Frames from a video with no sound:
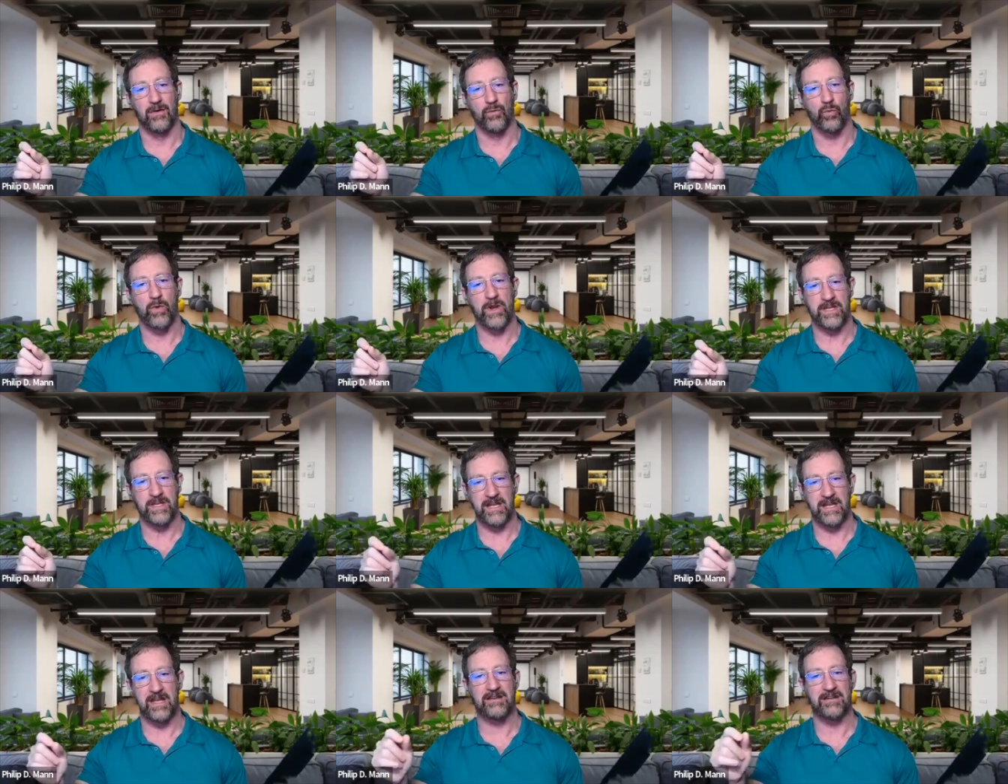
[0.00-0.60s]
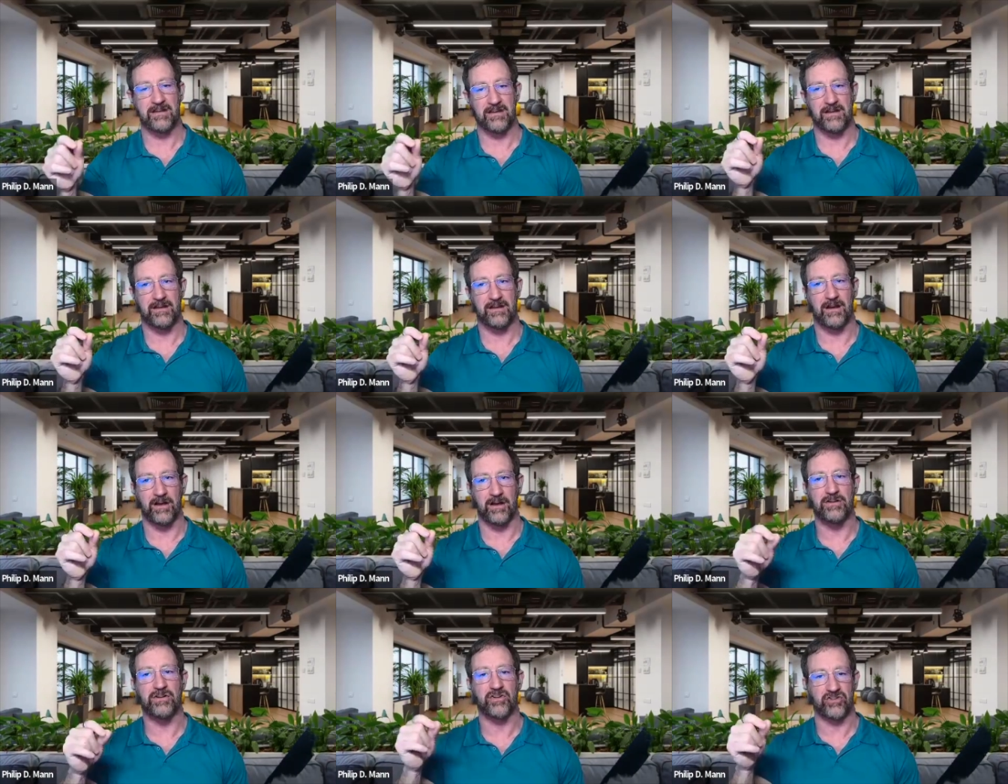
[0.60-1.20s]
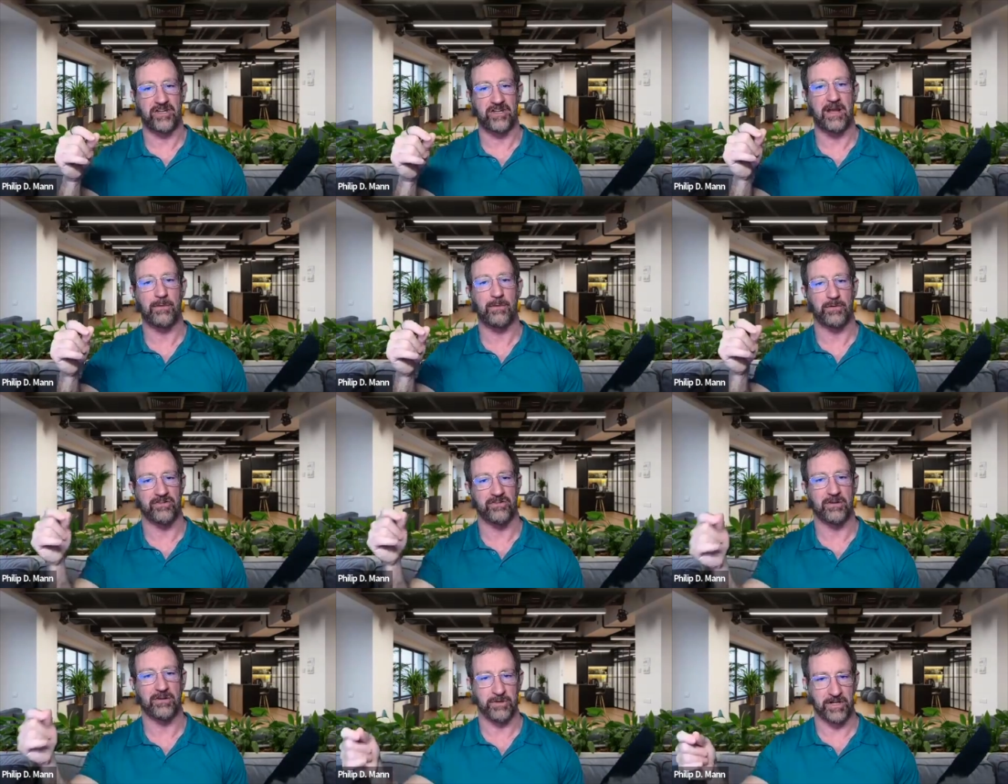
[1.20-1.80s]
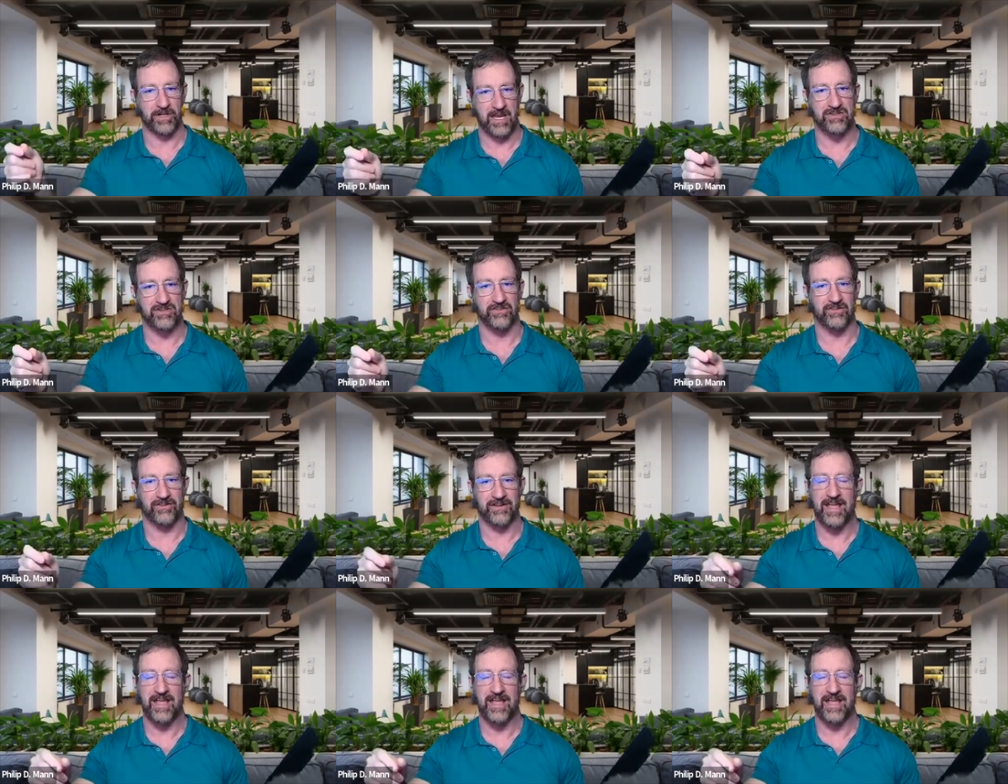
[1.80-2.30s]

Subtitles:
we need to understand what those implications are.